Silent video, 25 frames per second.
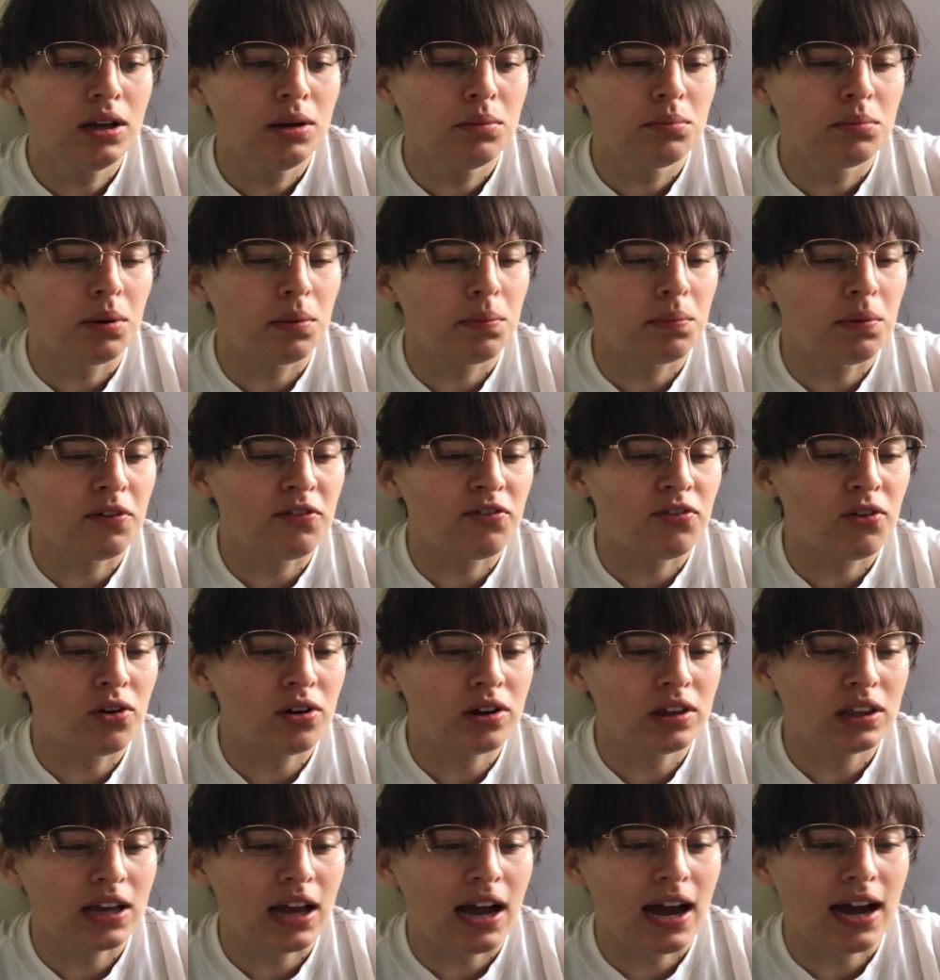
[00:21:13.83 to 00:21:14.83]
But before
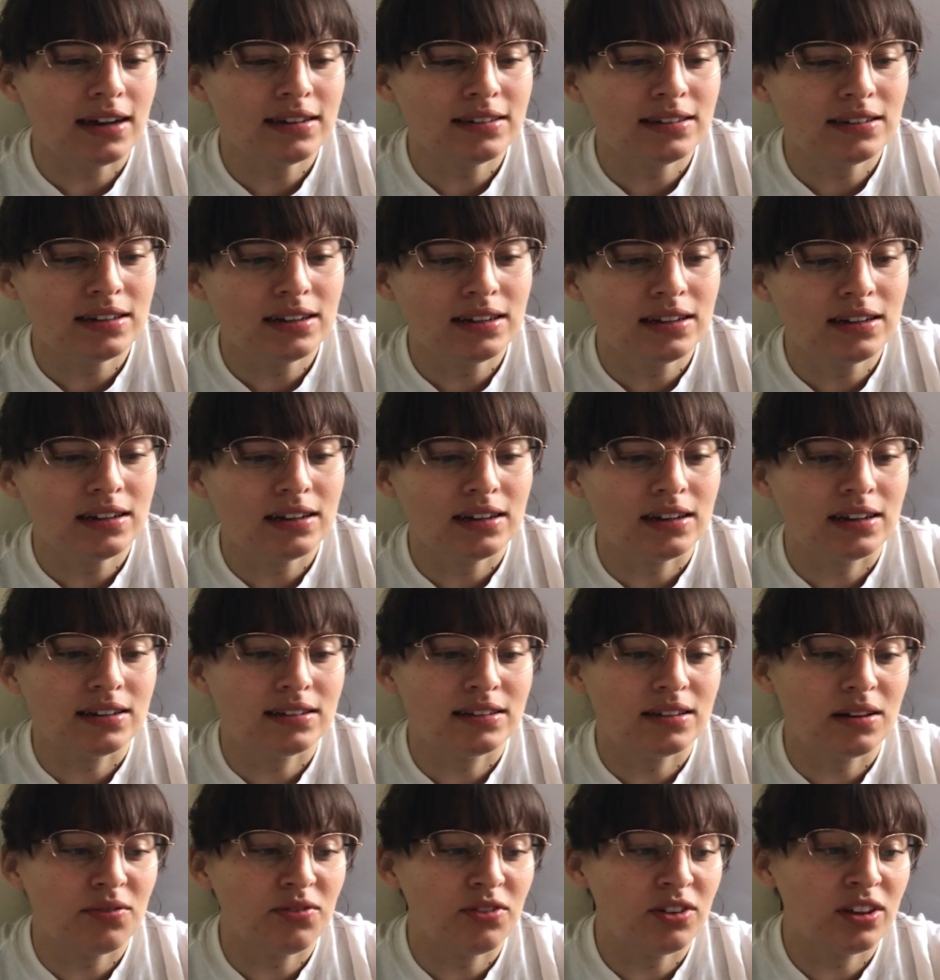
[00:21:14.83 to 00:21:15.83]
the accident,
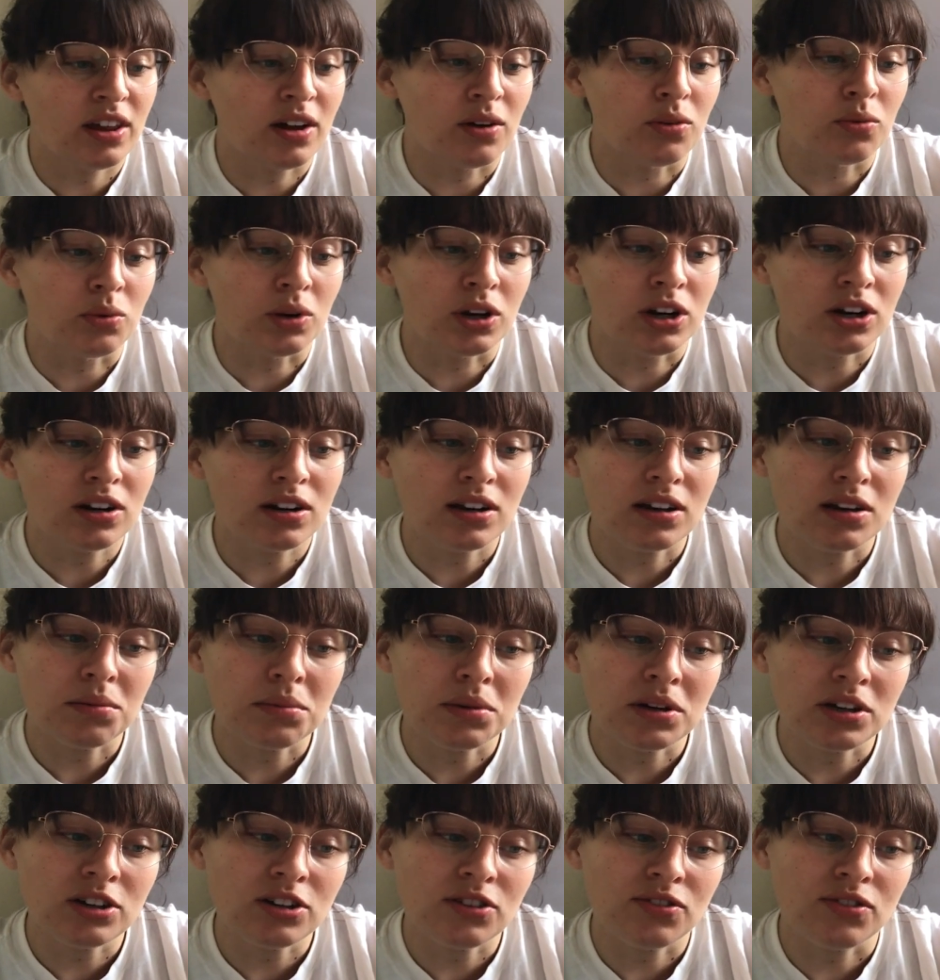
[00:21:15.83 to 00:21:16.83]
except for that weird
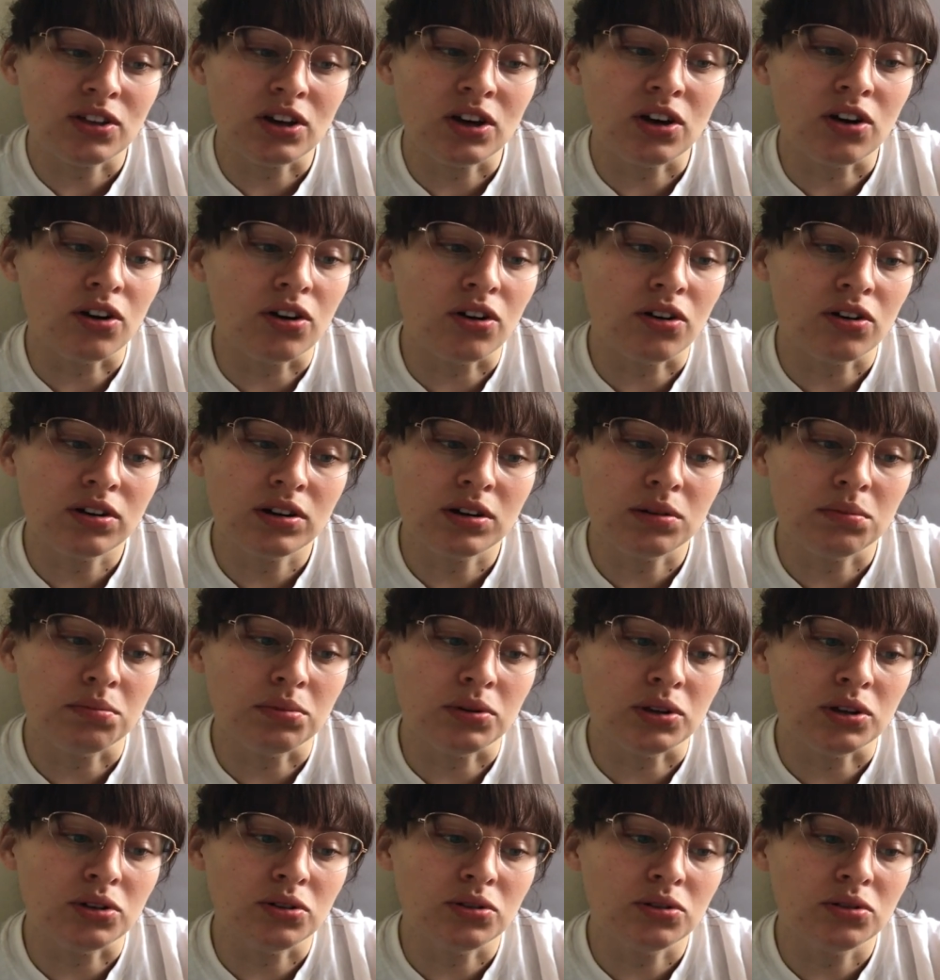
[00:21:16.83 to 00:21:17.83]
image of the girl in a
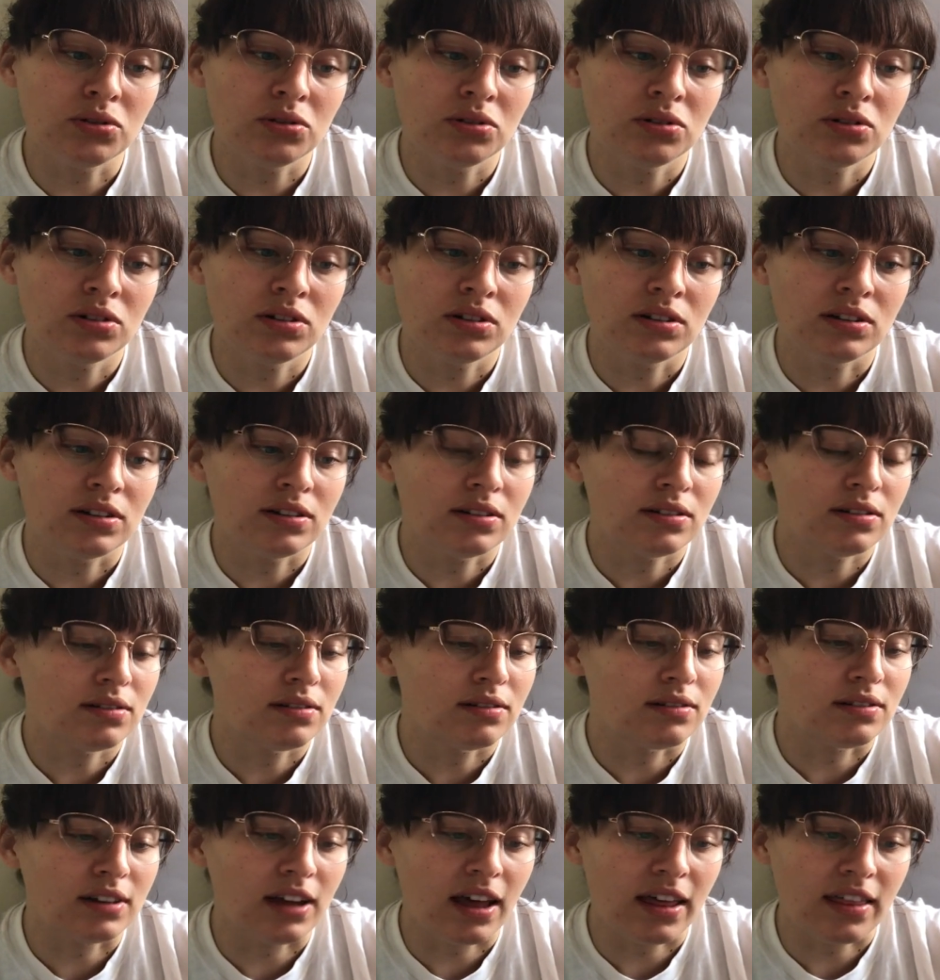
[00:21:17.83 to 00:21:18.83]
blue,
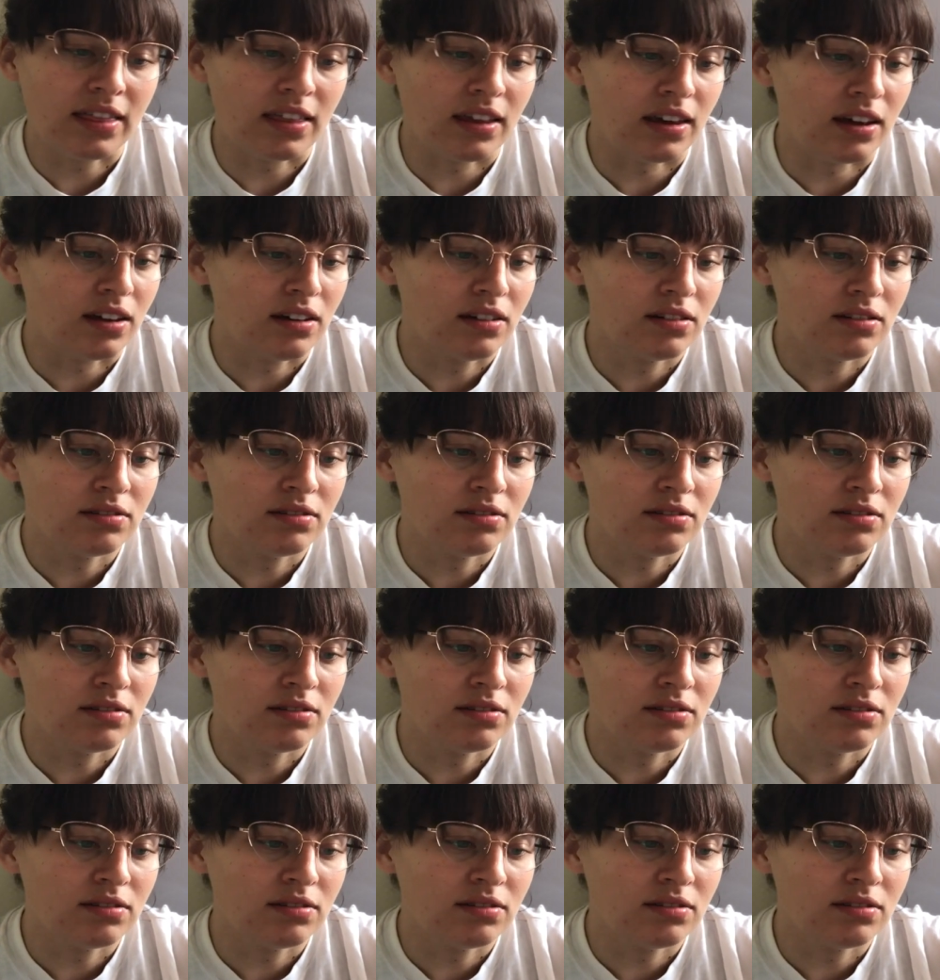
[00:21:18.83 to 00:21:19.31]
nothing.